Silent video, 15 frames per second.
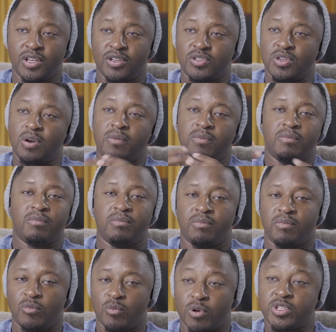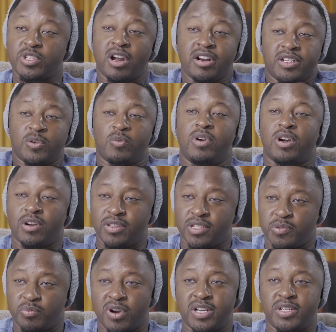So we're starting to work on
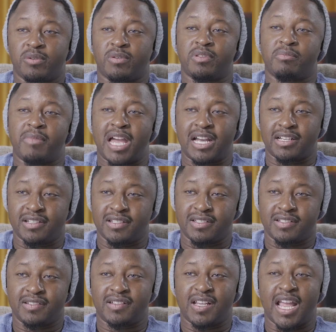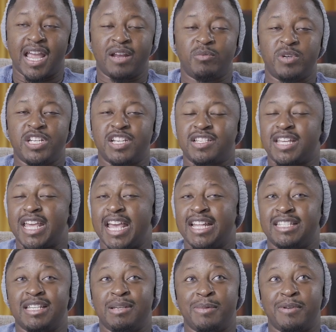this project with Magnus, and we just
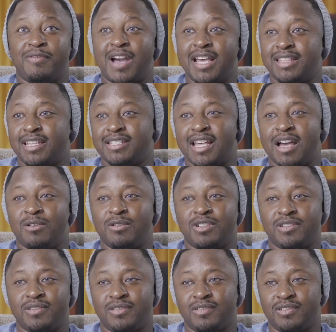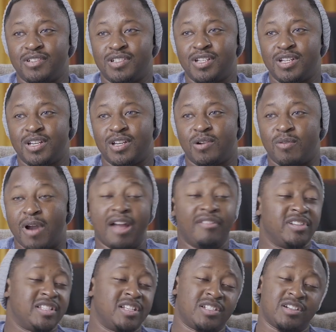can't seem to find the sound. We're
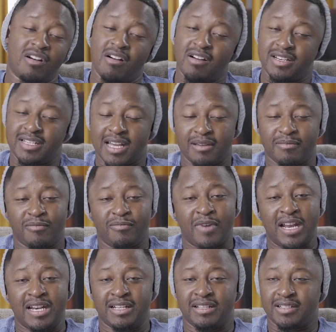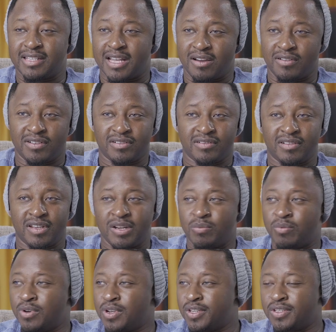having such a hard time finding the sound.
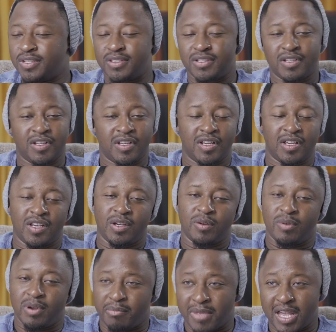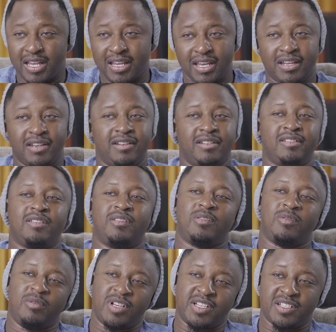It was, we make it,
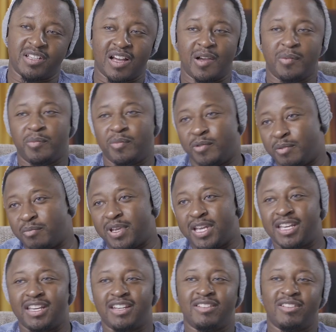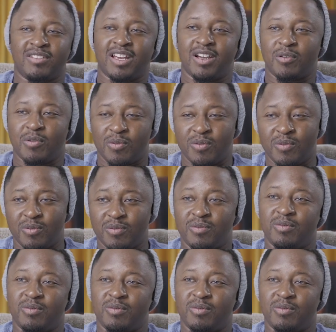we stop, we make it, okay, cool,